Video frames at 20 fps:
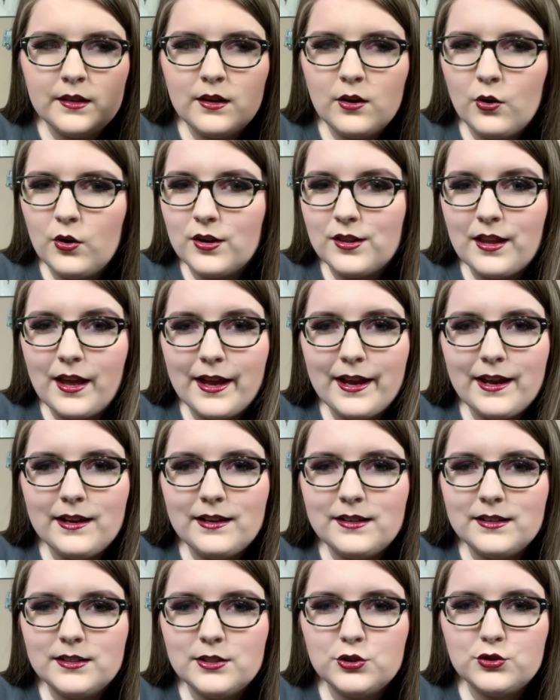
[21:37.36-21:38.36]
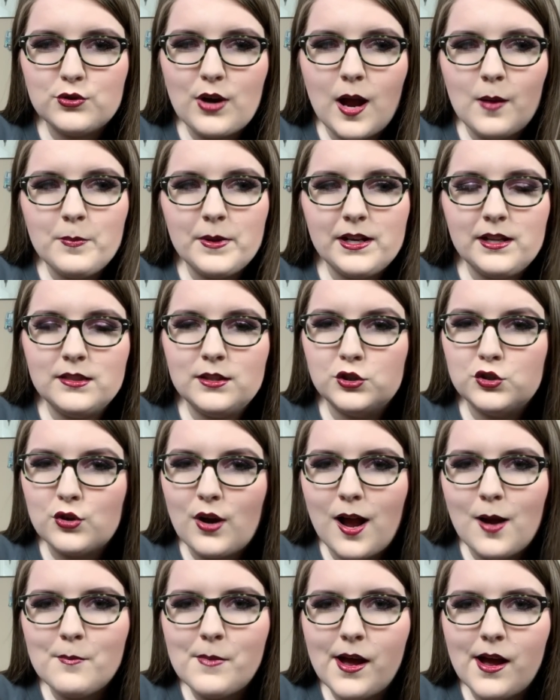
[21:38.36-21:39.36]
or like drop it in the
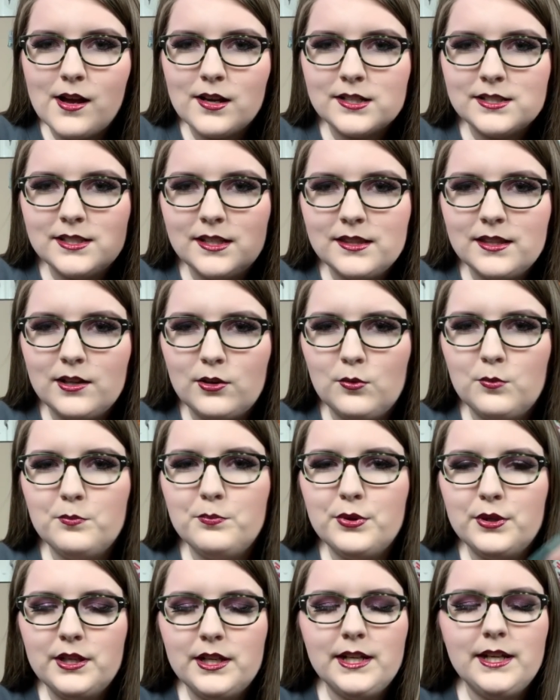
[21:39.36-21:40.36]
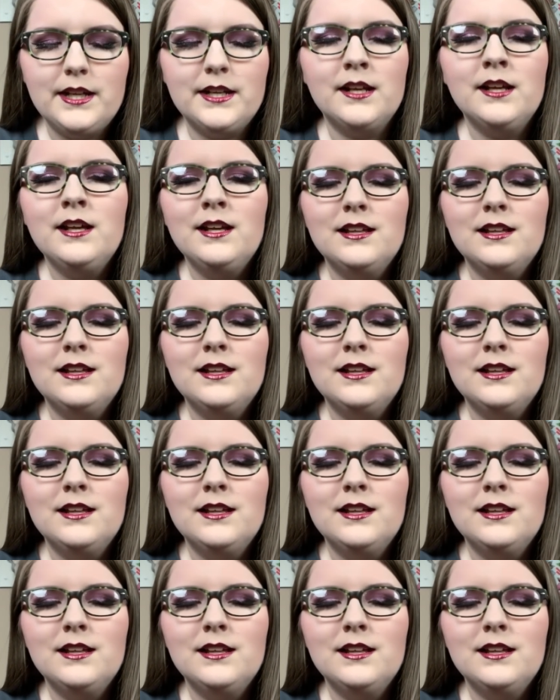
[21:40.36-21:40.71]
drop box and they'll put it in.